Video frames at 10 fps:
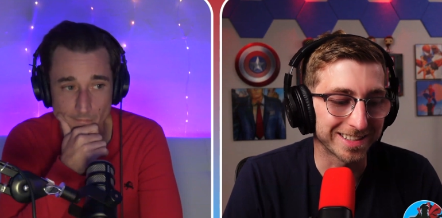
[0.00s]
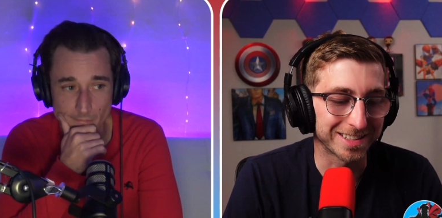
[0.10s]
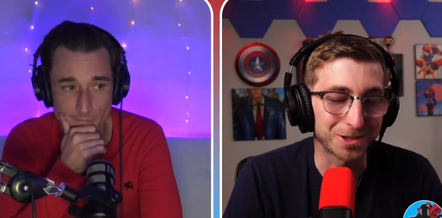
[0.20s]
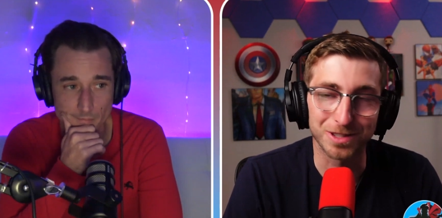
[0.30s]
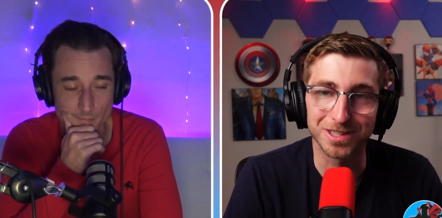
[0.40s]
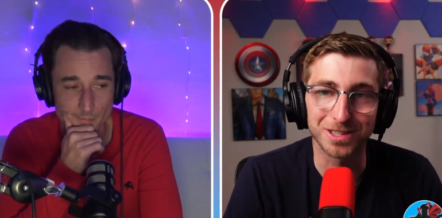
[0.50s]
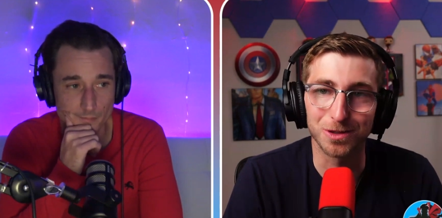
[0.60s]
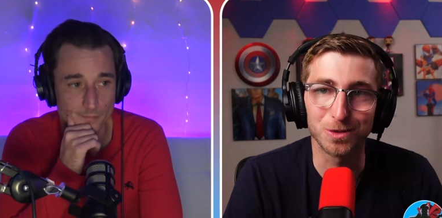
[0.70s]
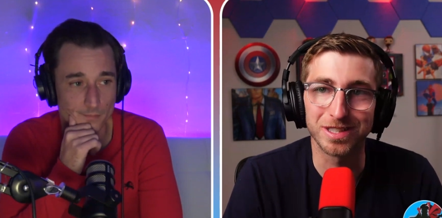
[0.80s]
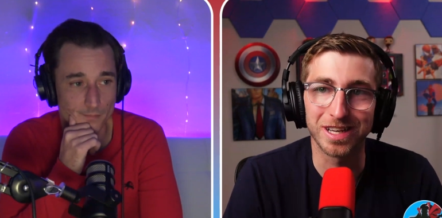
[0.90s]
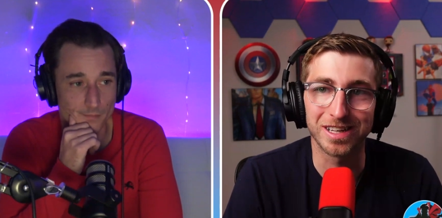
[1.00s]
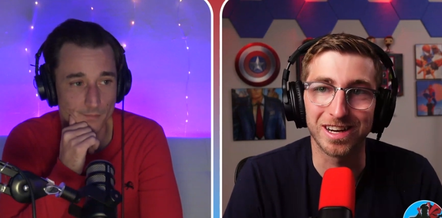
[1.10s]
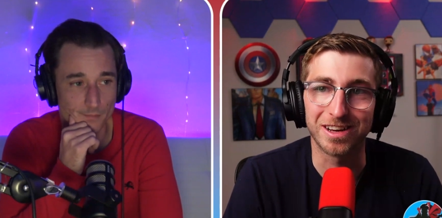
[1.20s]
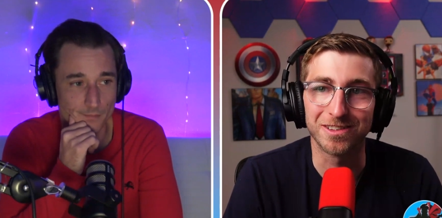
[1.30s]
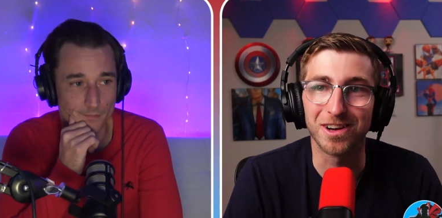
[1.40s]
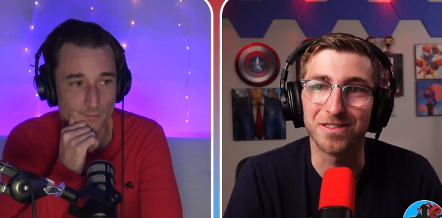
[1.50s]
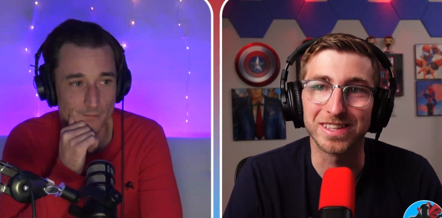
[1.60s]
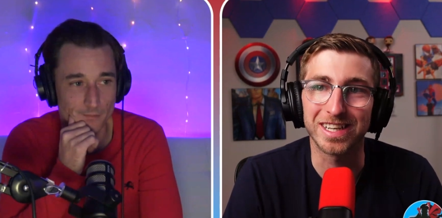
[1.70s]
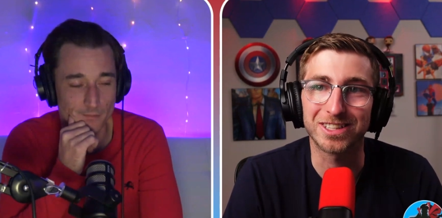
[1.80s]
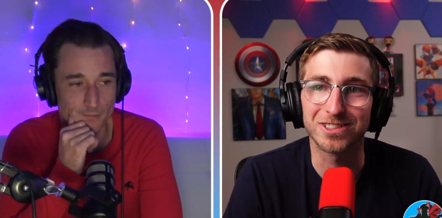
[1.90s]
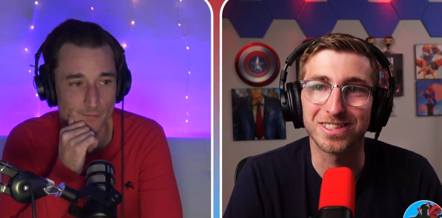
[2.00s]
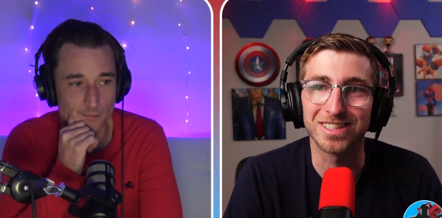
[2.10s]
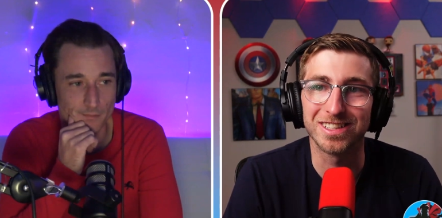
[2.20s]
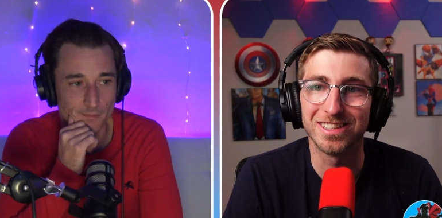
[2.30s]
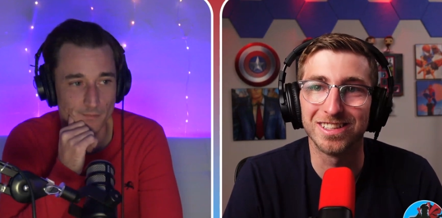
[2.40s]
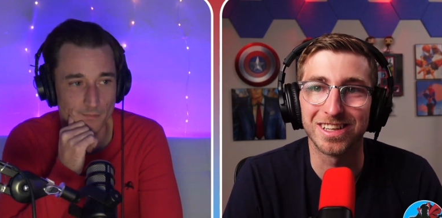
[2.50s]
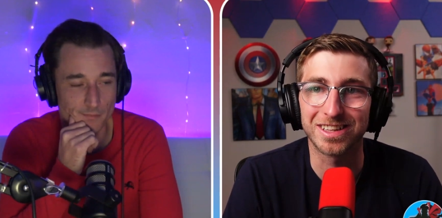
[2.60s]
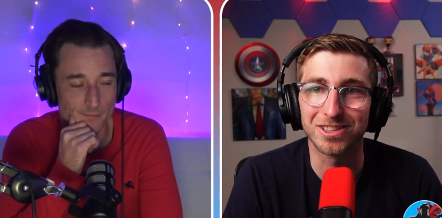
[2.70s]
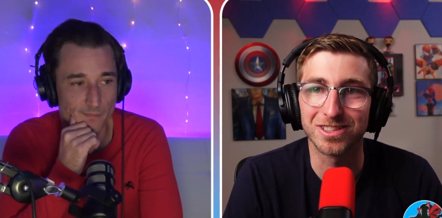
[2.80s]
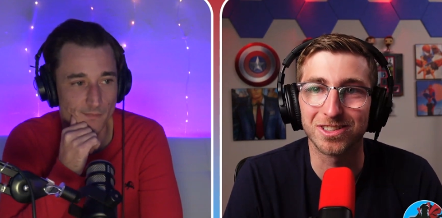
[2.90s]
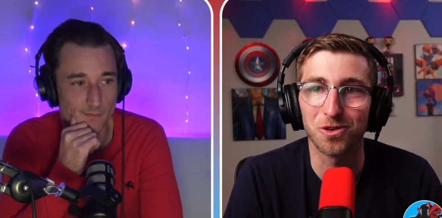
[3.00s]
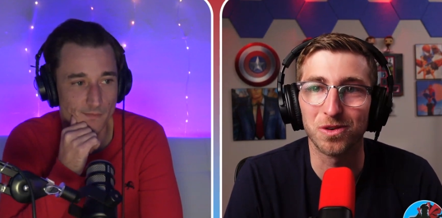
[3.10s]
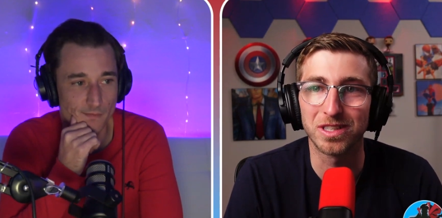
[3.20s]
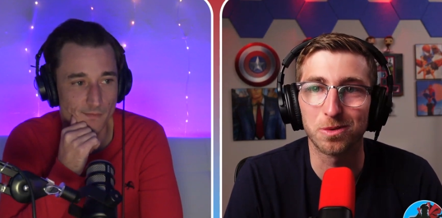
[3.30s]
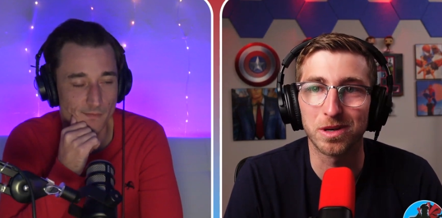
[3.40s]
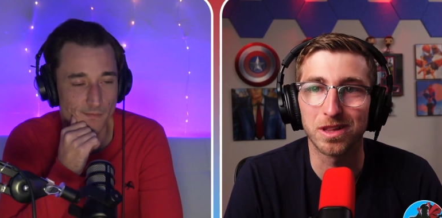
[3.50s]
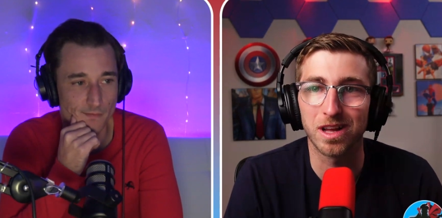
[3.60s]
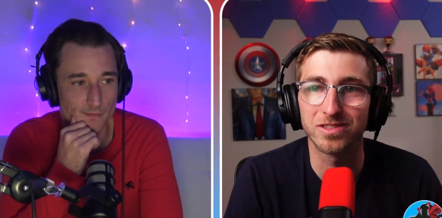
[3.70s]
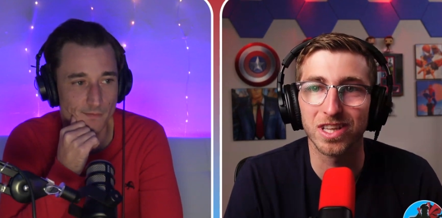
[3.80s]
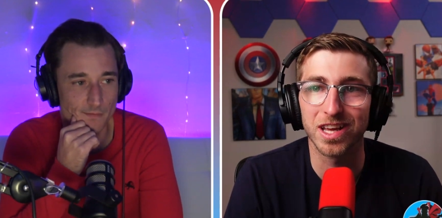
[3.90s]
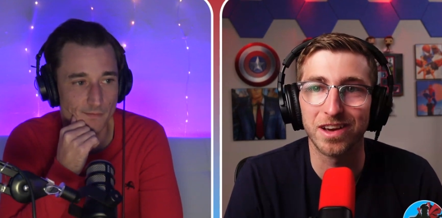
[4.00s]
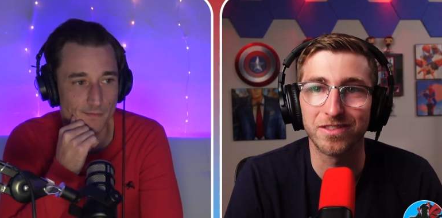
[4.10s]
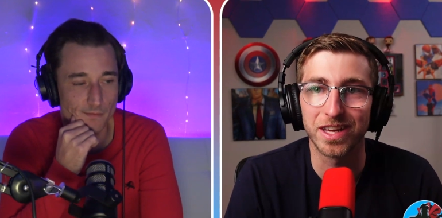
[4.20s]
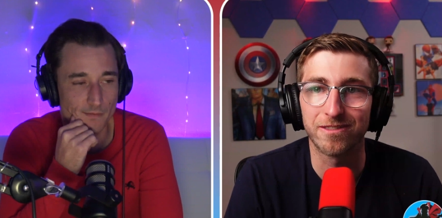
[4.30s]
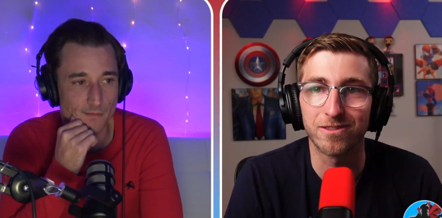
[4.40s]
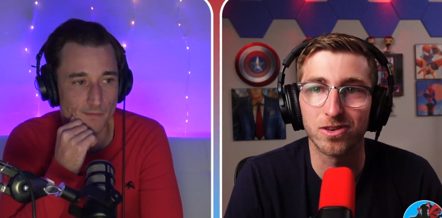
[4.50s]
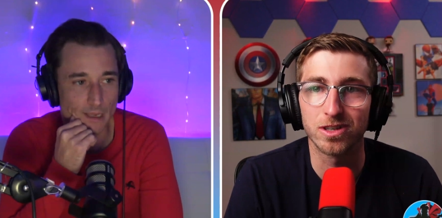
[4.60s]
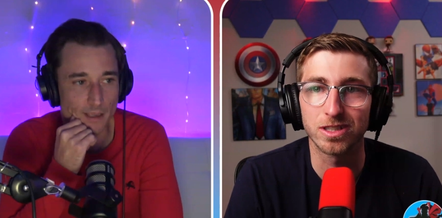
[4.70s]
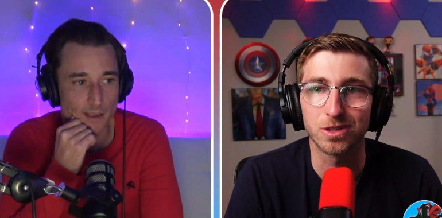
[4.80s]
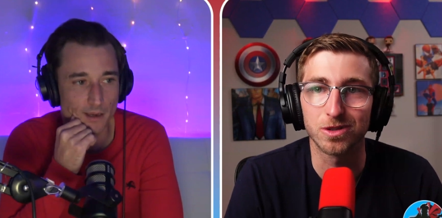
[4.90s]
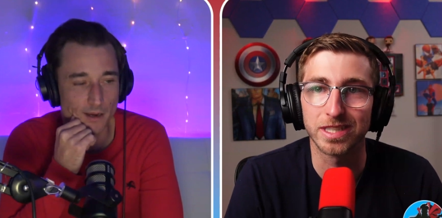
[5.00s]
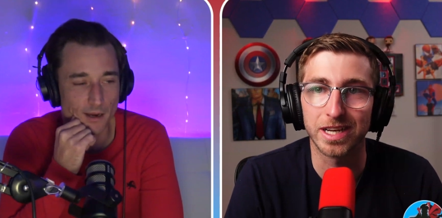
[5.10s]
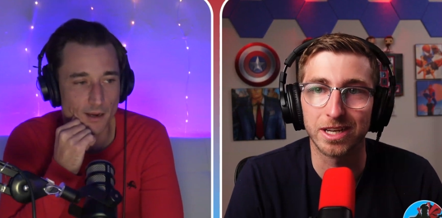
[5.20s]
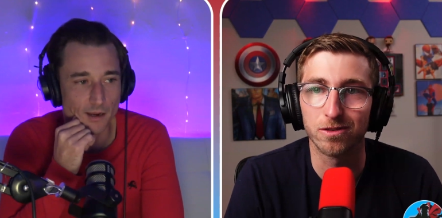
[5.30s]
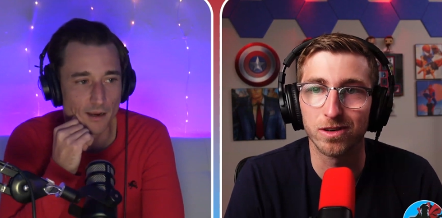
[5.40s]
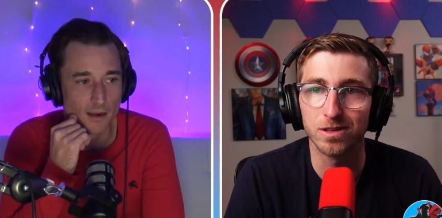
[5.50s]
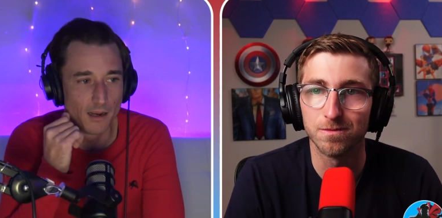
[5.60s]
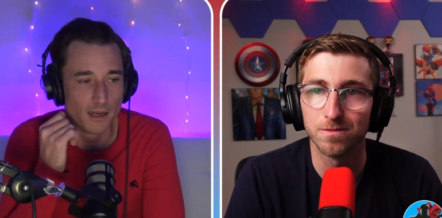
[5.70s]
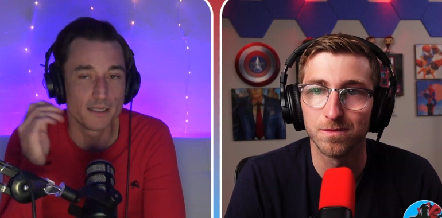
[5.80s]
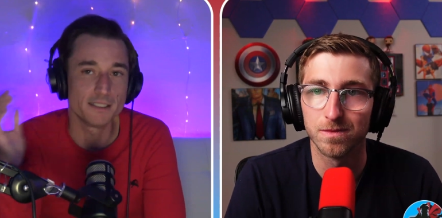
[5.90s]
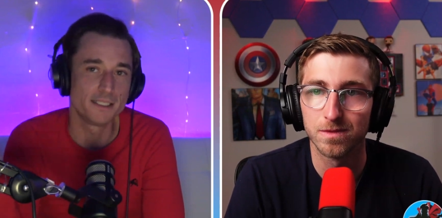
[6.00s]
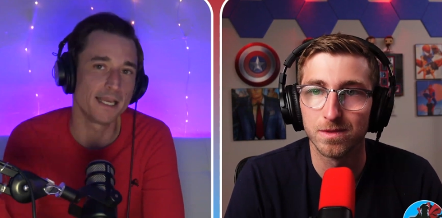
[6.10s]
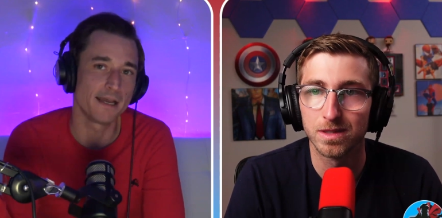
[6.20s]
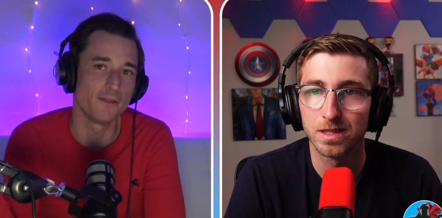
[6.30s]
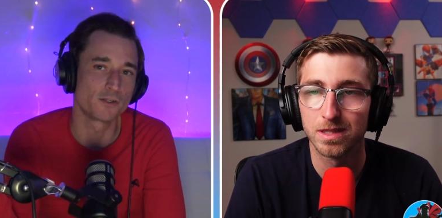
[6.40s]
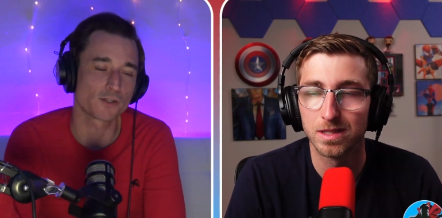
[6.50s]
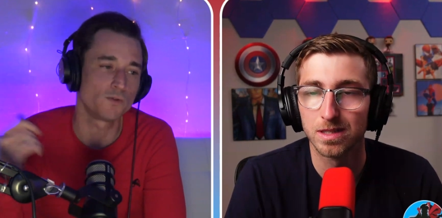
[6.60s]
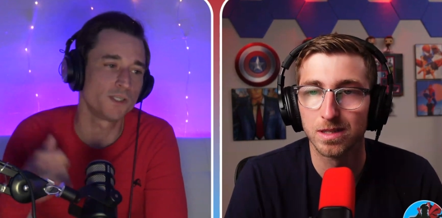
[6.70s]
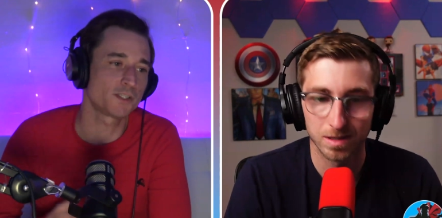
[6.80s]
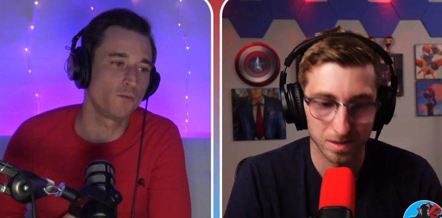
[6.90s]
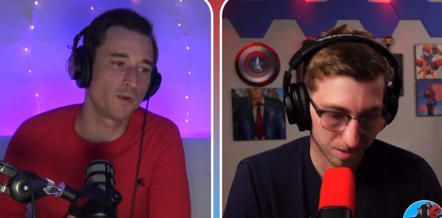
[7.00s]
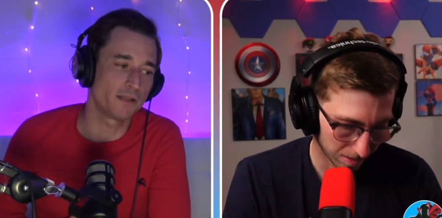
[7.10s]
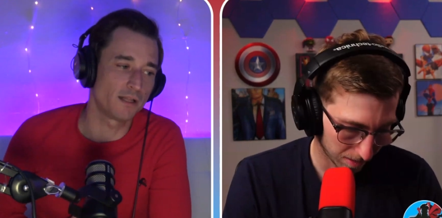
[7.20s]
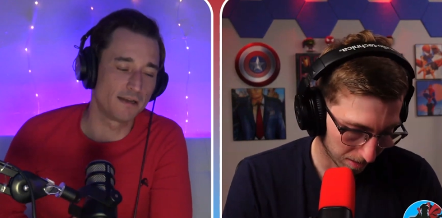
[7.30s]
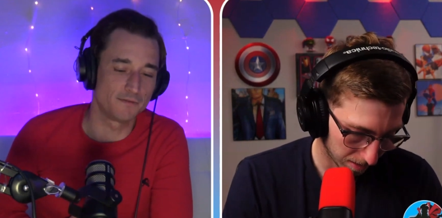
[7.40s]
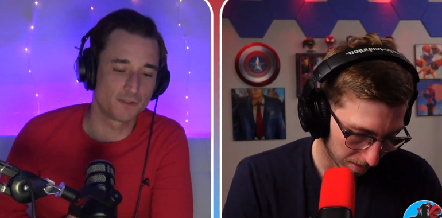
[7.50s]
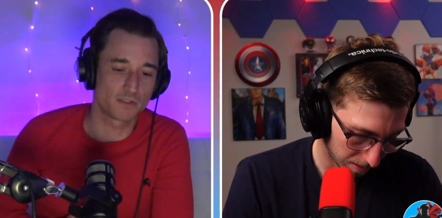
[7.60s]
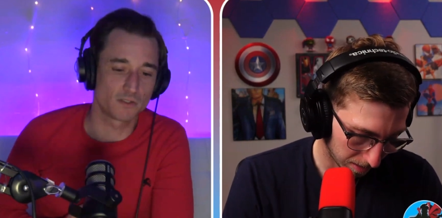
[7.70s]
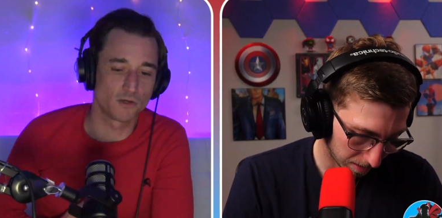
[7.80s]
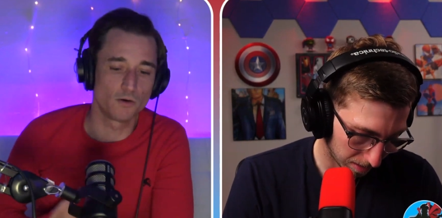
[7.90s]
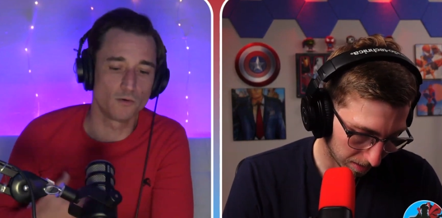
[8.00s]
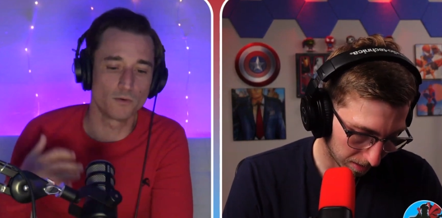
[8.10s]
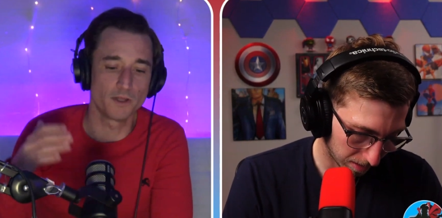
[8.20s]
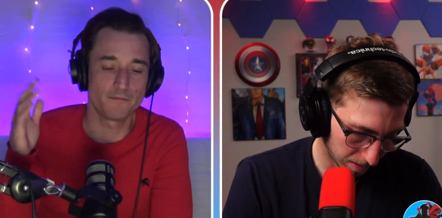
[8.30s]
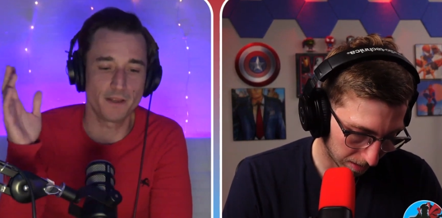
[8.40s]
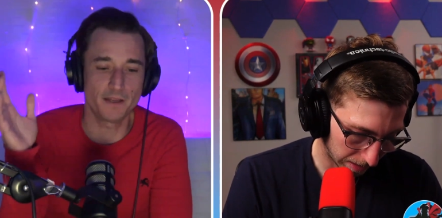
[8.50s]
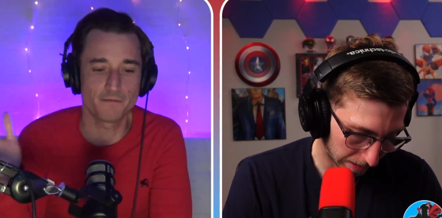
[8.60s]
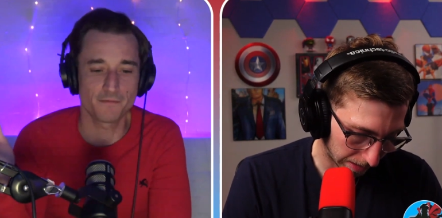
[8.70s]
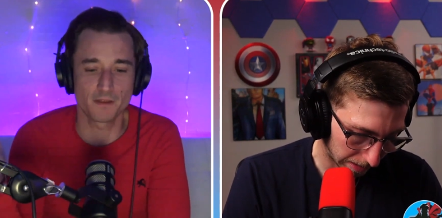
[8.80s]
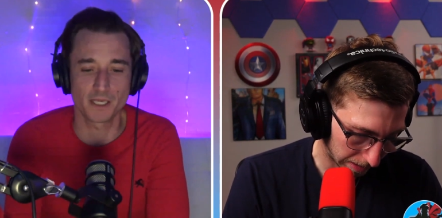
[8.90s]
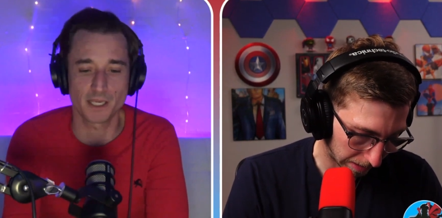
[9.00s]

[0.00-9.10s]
Speaker 1: you still lose that life? You know what I mean? Like there's like there's only so many lives left then for you to take over.
Speaker 2: Yeah, there's only so many lives. So if if the